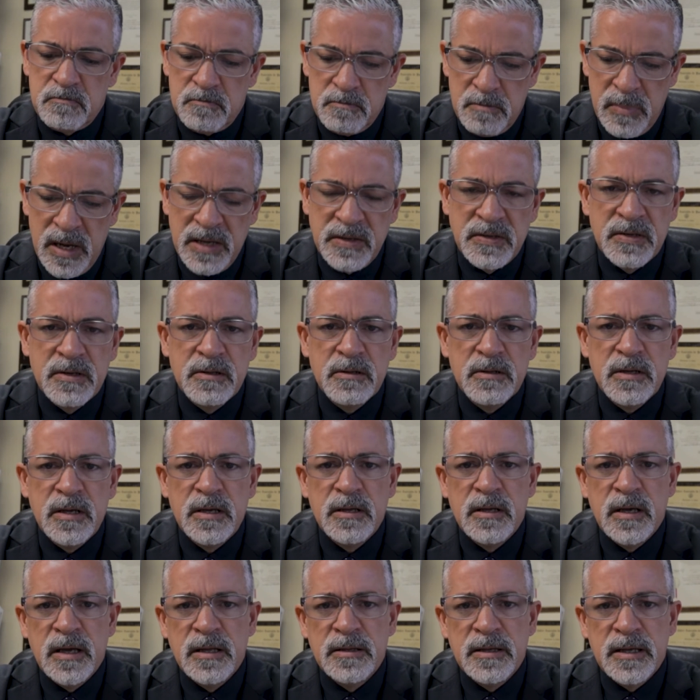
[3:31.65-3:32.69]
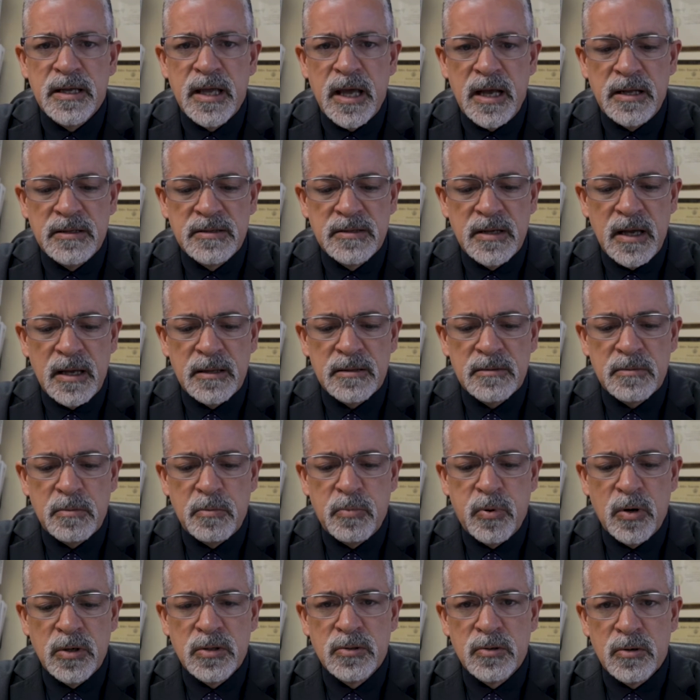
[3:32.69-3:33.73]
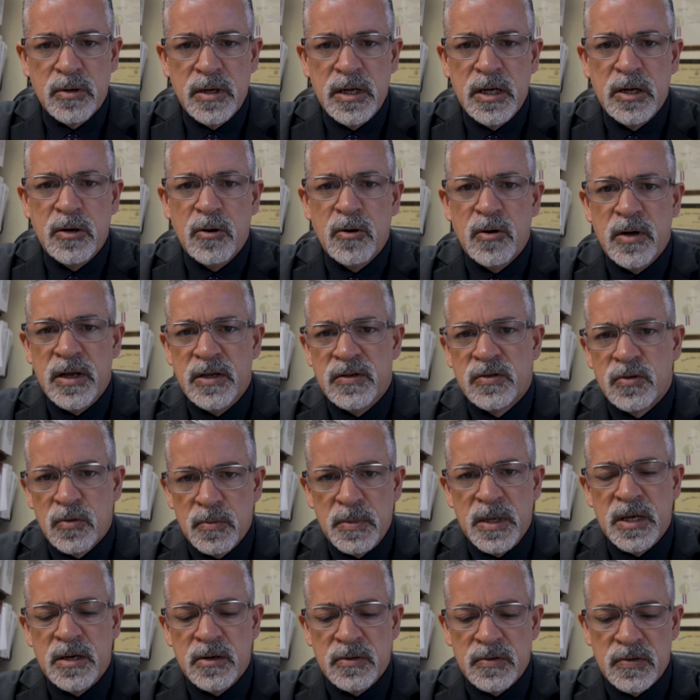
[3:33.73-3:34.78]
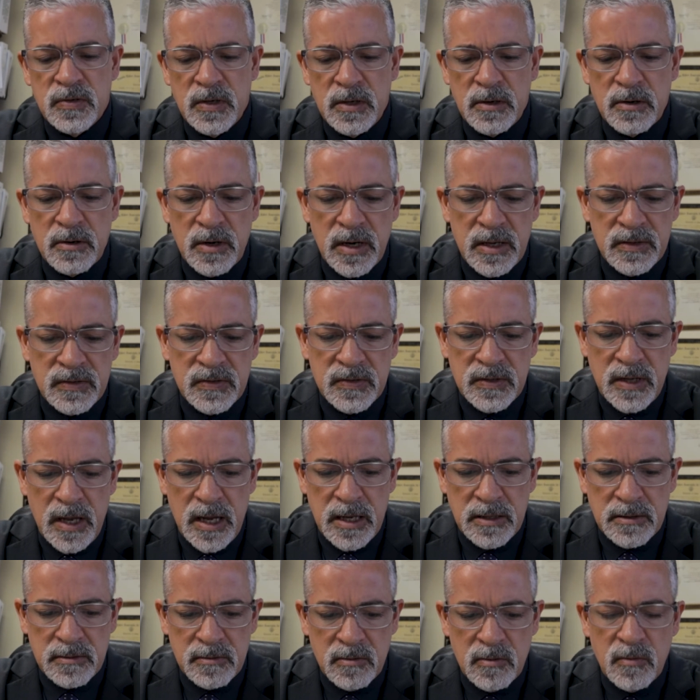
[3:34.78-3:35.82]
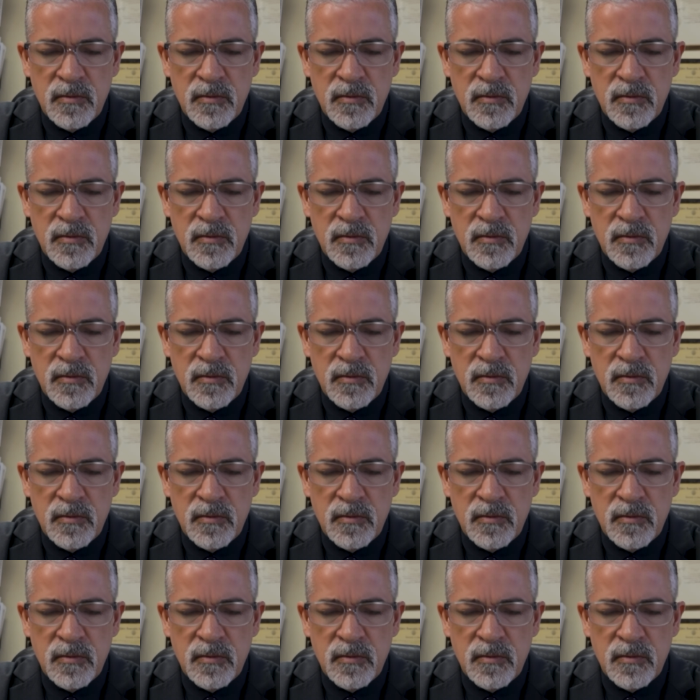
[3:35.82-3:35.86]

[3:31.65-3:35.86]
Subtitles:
basically indicates that Puerto Rico is to be considered a state.